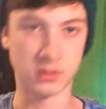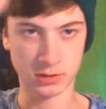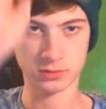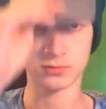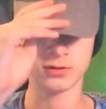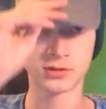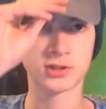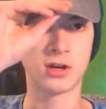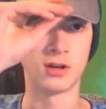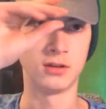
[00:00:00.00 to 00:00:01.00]
This one's
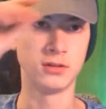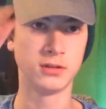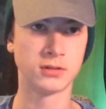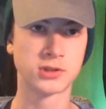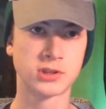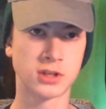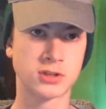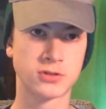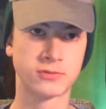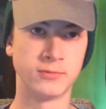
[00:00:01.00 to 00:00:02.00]
got
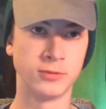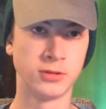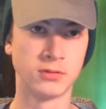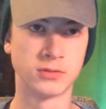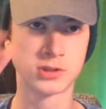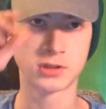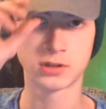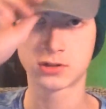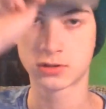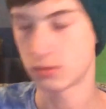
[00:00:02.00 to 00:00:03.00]
Stitch from Lilo and
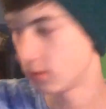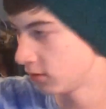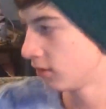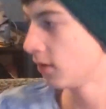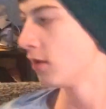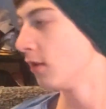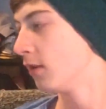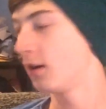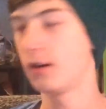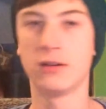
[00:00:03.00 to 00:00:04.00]
Stitch on it.
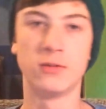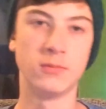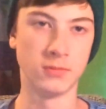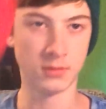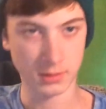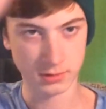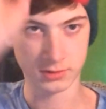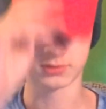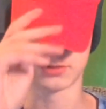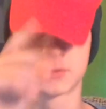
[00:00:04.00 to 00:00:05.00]
And
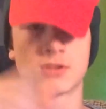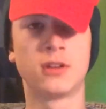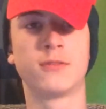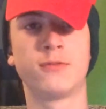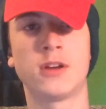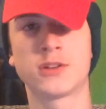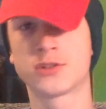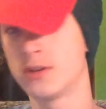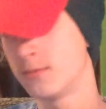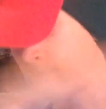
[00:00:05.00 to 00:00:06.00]
this one's got the Flash
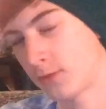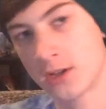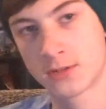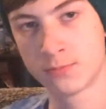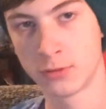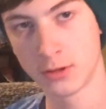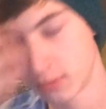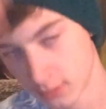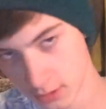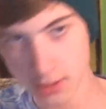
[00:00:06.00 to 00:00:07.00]
on. I'm a Flash boy.